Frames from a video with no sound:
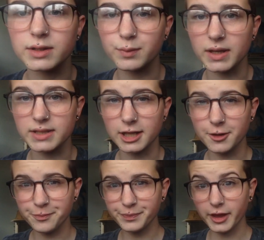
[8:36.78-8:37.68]
it's pressed
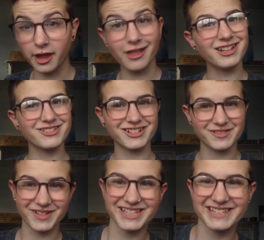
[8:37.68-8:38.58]
out? That's what
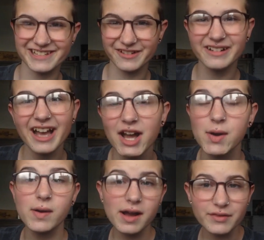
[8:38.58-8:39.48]
it's meant to do.
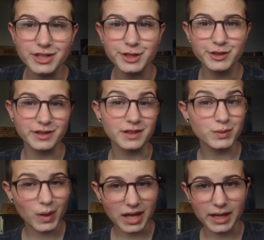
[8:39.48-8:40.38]
However, due to the
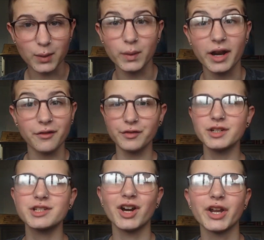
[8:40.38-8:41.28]
swelling, when I
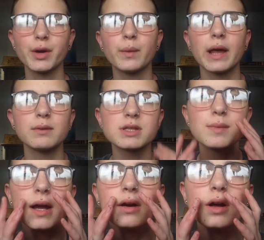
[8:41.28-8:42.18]
first got it, when I would
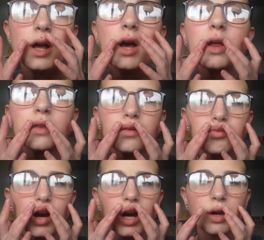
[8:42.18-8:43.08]
smile, the
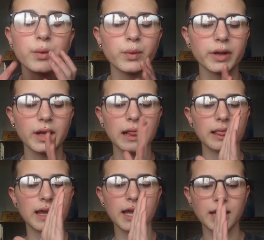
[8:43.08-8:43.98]
bar would
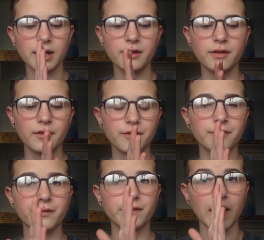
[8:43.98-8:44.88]
lay
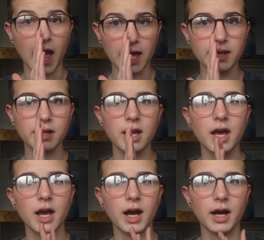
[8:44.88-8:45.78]
flat
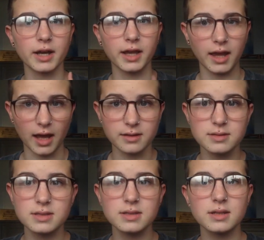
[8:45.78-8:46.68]

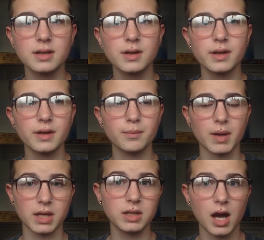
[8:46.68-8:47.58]
against
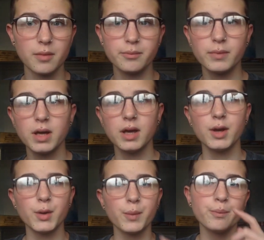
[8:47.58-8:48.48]
my gum,
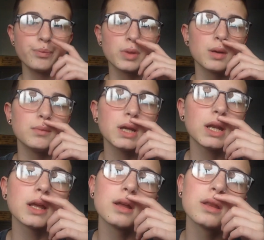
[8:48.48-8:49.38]

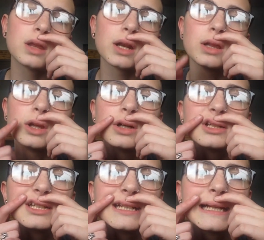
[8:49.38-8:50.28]
meaning that it looked